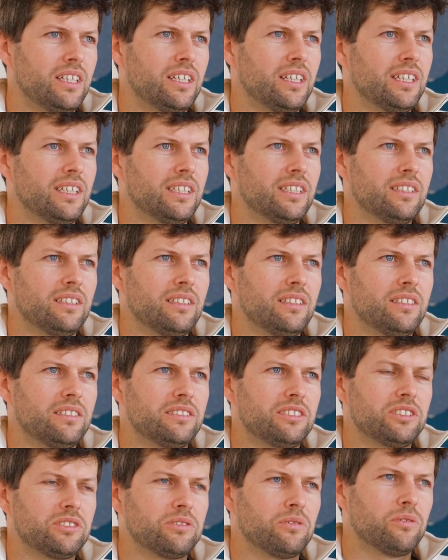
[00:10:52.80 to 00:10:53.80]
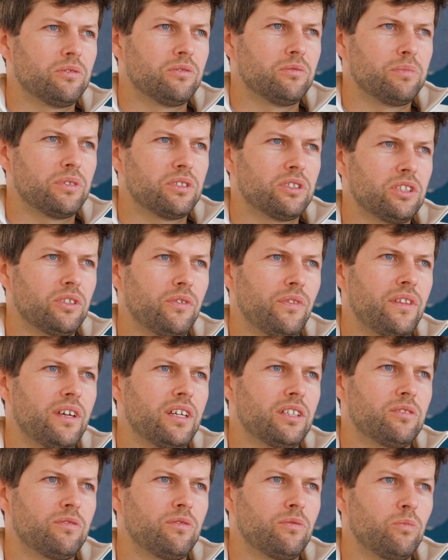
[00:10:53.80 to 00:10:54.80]
And so because of
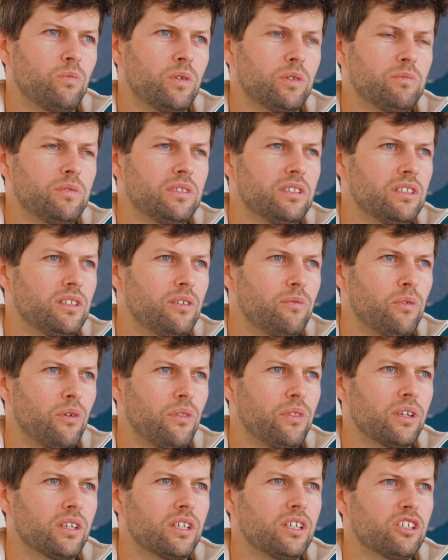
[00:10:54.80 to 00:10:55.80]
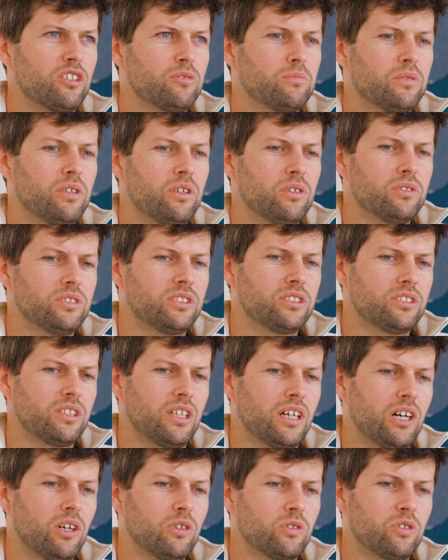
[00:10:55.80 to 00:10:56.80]
that, when we were thinking about
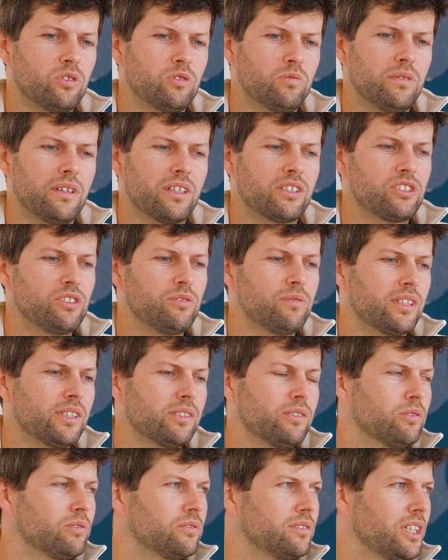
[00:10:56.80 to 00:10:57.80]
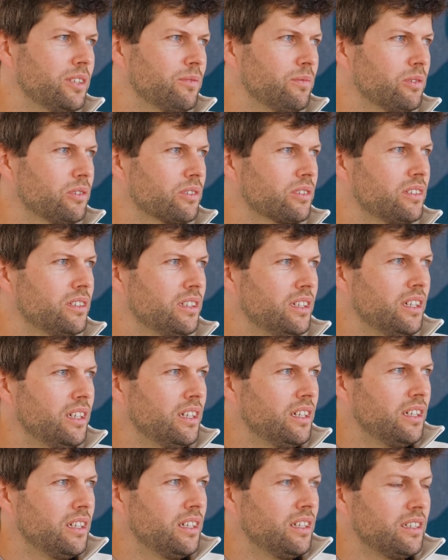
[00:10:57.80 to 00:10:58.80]
how could we actually run our own network,
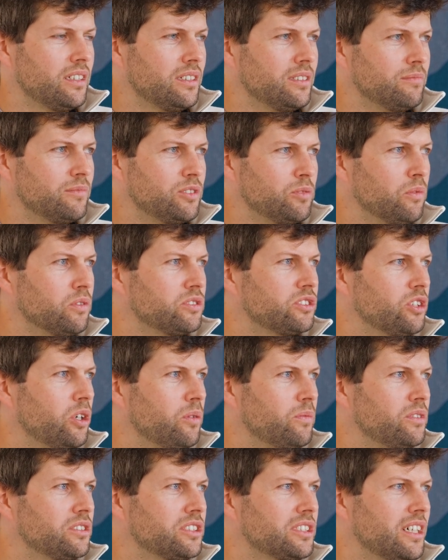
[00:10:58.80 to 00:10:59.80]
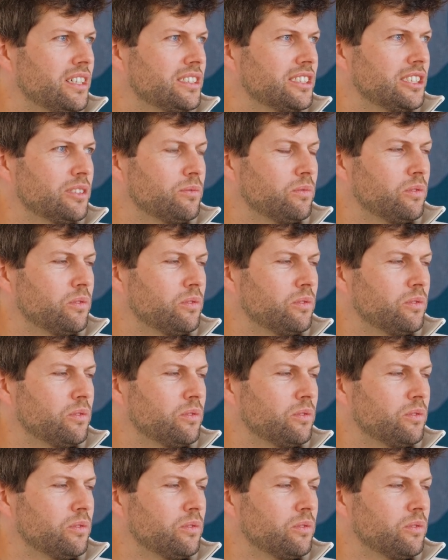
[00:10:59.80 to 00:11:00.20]
um, the most obvious answer